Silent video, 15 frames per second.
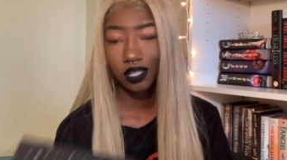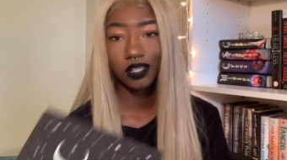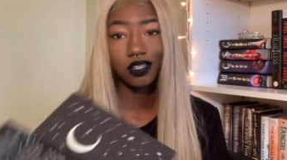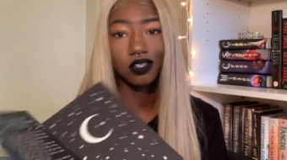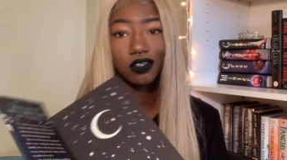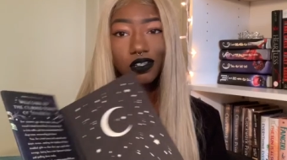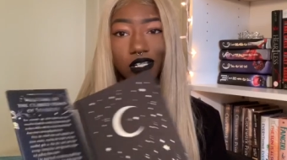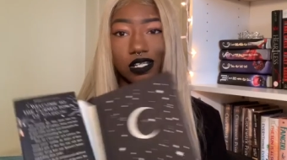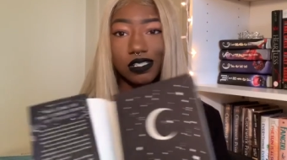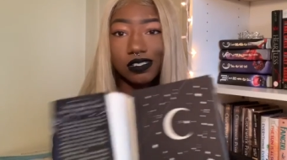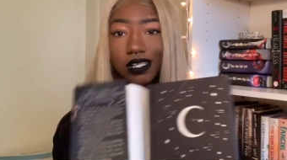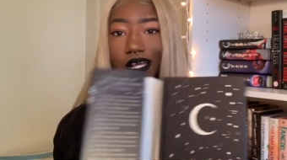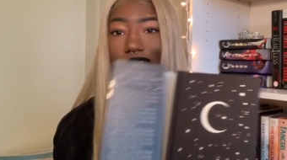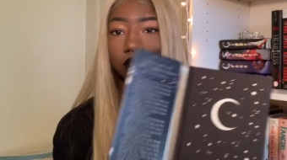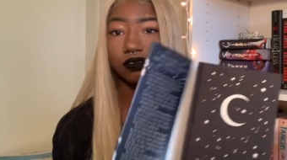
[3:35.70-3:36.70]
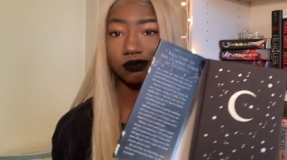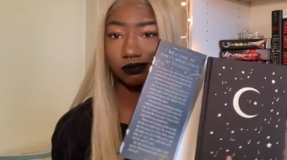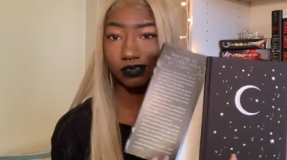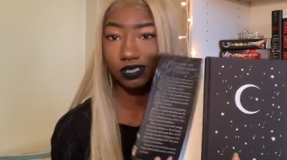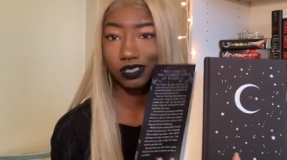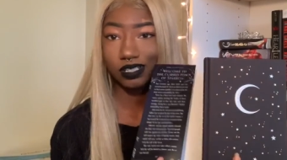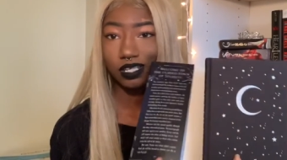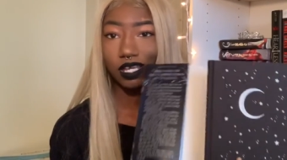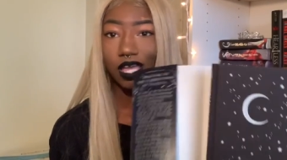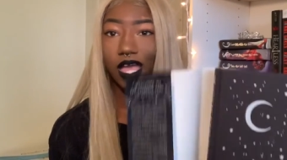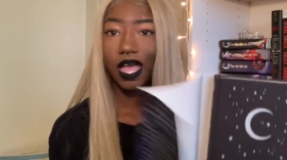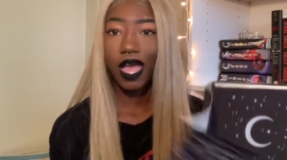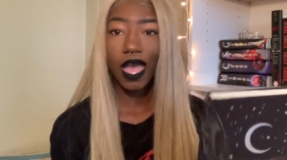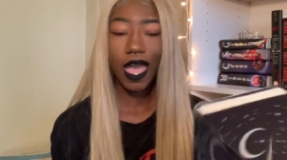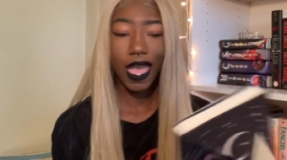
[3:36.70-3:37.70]
on the inside.
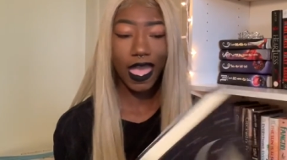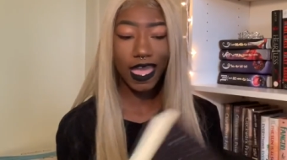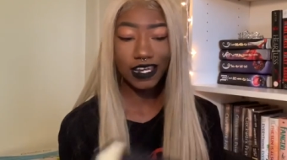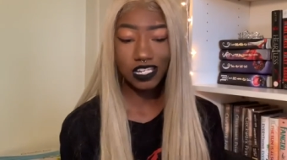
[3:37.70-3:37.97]
And